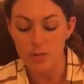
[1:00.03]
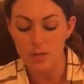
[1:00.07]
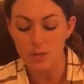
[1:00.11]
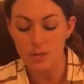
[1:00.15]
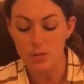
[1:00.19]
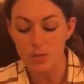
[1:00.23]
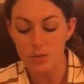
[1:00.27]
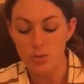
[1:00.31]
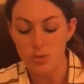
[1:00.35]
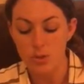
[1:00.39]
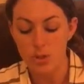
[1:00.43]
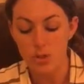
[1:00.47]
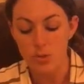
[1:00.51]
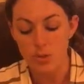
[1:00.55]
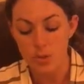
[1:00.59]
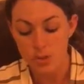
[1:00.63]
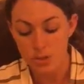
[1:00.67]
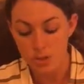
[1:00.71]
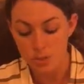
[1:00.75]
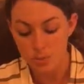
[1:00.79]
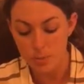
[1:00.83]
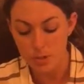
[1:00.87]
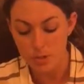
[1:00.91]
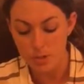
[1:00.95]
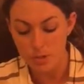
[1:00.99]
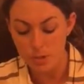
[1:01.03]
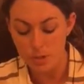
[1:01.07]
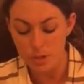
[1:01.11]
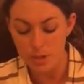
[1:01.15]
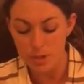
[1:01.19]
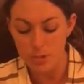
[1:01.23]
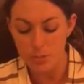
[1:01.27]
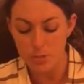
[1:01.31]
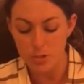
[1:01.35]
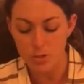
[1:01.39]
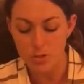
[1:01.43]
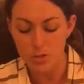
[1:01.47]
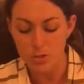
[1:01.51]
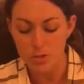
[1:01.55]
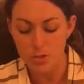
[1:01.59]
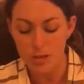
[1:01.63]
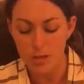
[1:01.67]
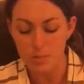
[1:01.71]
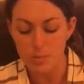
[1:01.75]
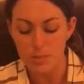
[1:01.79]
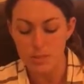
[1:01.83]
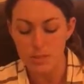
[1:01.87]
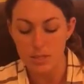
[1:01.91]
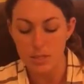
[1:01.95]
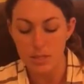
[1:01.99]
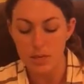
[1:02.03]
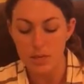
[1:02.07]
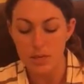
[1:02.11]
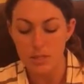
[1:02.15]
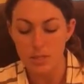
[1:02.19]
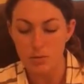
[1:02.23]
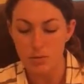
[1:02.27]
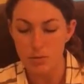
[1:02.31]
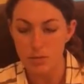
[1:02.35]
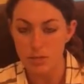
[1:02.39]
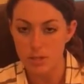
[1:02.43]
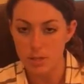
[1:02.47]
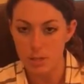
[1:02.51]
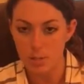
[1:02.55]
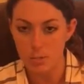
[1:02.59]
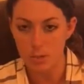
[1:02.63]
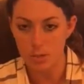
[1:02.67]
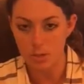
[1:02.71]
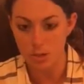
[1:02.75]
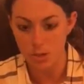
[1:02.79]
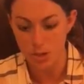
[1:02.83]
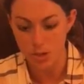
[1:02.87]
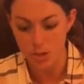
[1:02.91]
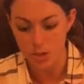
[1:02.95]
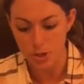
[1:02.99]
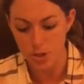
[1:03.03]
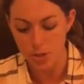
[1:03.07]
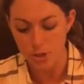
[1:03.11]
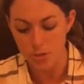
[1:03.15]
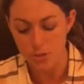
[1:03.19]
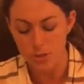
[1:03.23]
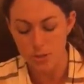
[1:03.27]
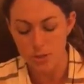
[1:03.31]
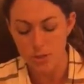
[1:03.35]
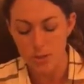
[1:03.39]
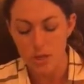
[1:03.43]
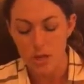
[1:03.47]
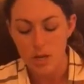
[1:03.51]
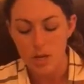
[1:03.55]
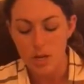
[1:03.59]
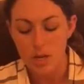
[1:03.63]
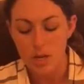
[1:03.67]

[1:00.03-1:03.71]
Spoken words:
to 200 milligrams 3 times a day, so we doubled her dose